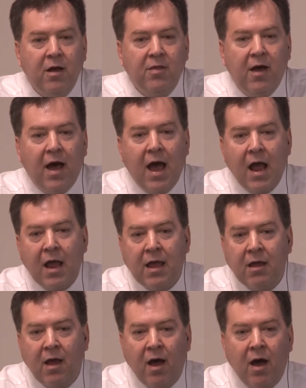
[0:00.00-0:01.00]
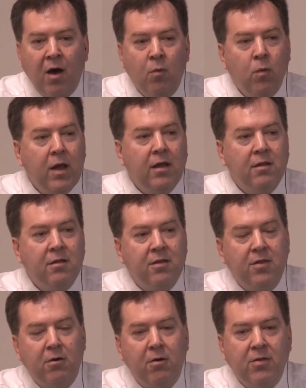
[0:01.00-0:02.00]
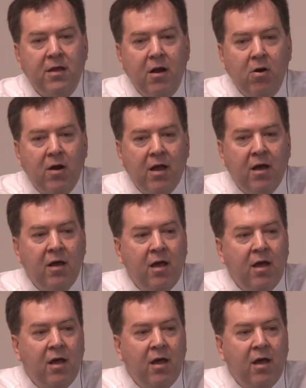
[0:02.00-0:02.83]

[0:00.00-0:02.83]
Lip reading: the high winds that are in the area,